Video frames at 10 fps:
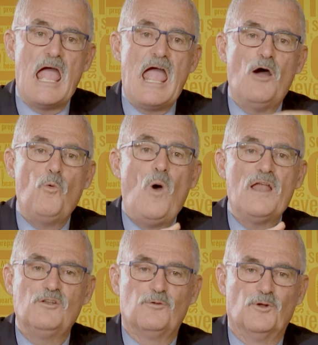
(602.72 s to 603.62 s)
How
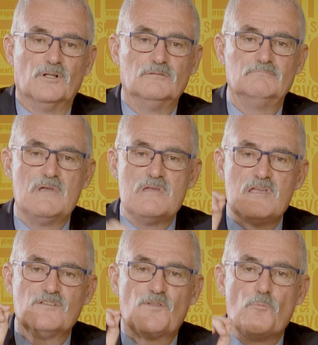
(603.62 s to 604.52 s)
wonderful
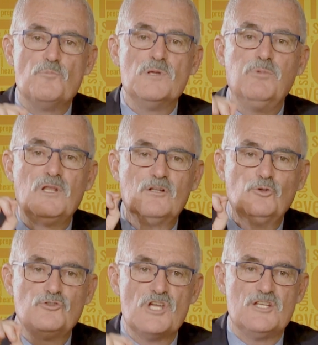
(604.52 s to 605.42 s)
is the
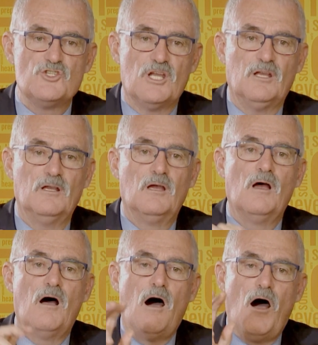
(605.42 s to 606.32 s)
biblical teaching
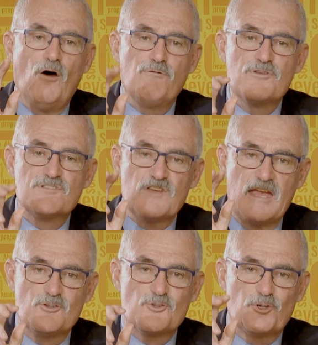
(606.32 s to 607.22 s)
of the
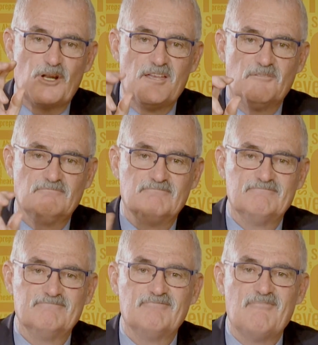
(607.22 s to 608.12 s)
sanctuary?
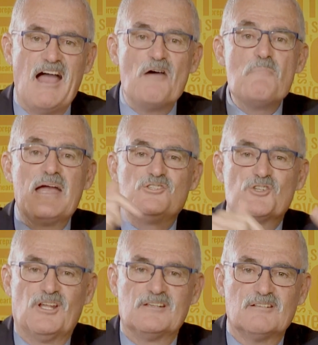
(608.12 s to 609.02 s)

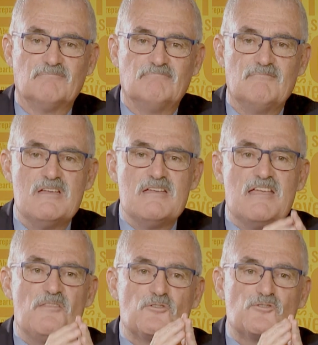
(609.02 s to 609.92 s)
Imagine it.
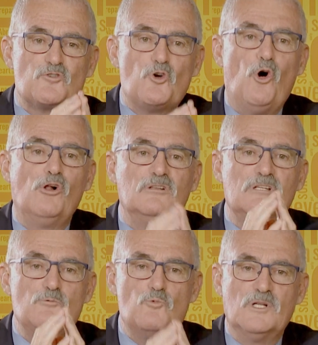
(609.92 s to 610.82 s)
In the
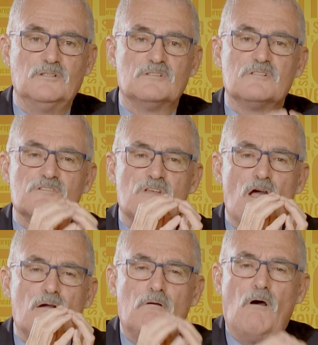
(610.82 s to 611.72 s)
scalding
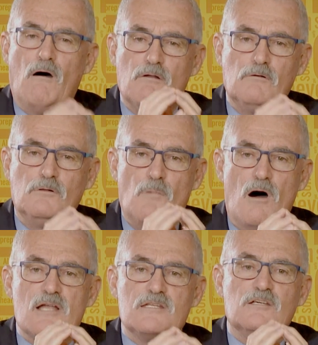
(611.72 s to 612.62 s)
wilderness, God
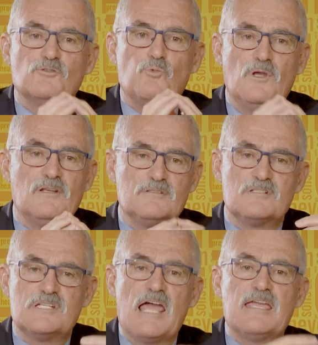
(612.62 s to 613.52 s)
Almighty is willing to
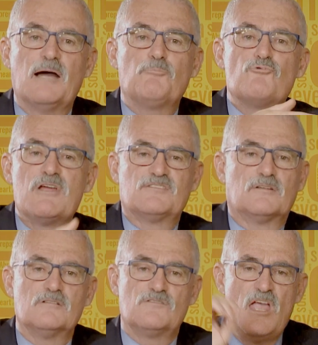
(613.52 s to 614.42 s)
take up
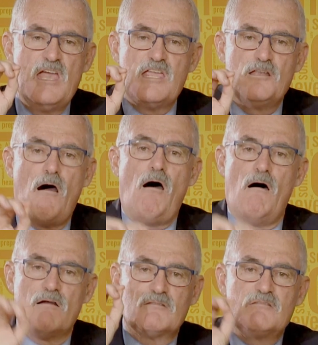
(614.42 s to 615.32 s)
residence in a
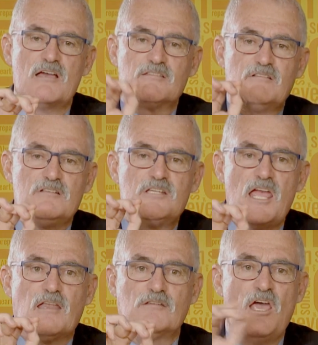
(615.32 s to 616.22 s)
hot, dusty
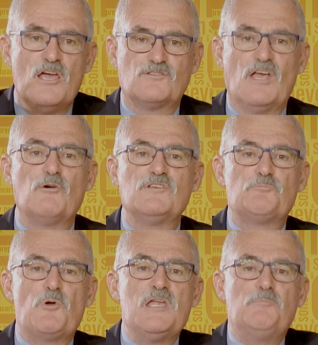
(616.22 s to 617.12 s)
tent so his
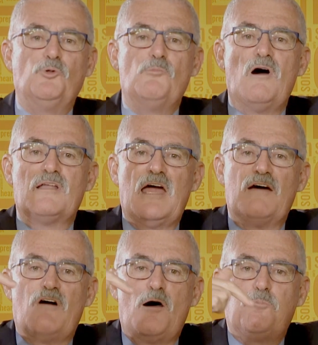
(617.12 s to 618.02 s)
people might
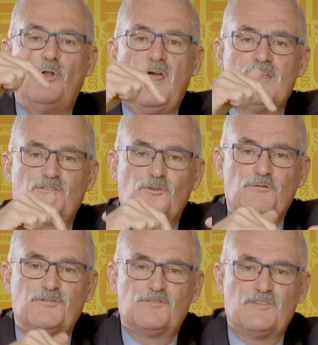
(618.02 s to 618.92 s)
have a place
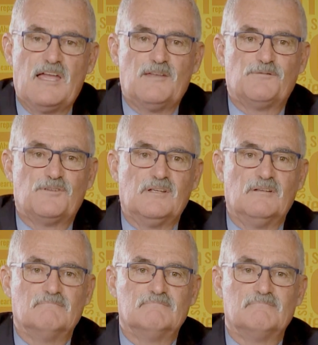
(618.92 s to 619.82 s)
of safety.
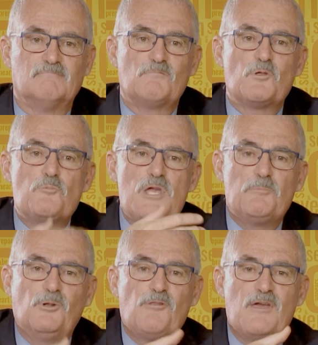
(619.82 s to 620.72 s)
The
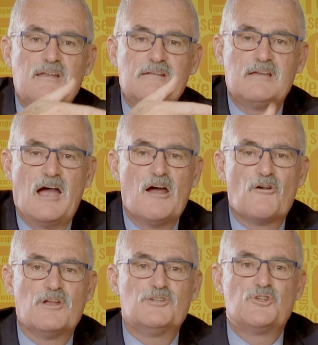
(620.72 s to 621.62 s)
people are then
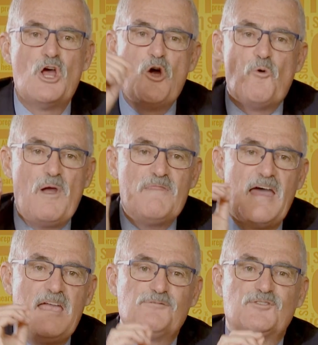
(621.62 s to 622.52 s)
encouraged, when
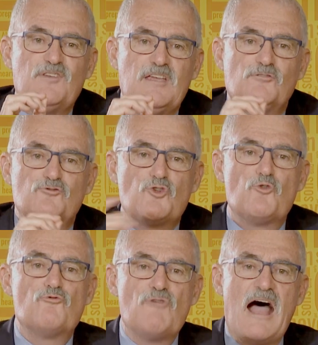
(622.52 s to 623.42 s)
they have sinned,
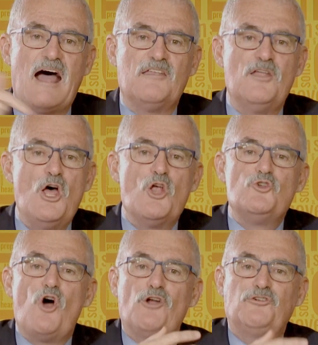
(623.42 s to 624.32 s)
to run
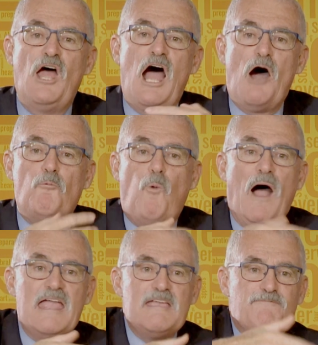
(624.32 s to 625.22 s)
not
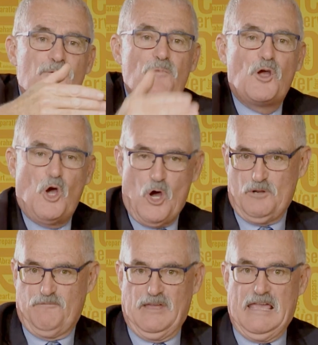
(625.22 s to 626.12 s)
away from the God
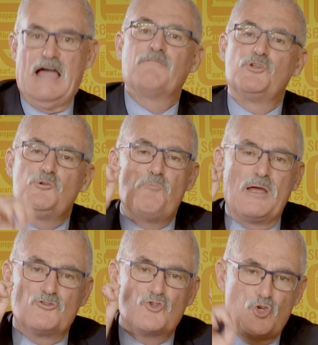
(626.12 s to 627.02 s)
of the covenant,
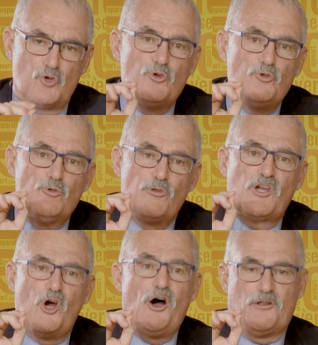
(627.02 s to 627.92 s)
but to the
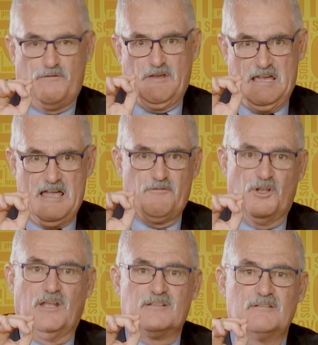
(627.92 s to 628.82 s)
God of the
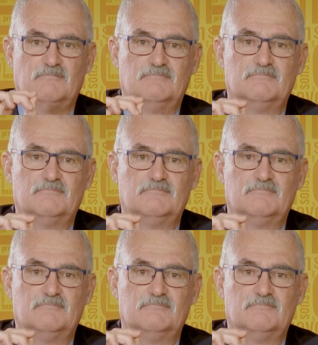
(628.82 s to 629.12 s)
covenant.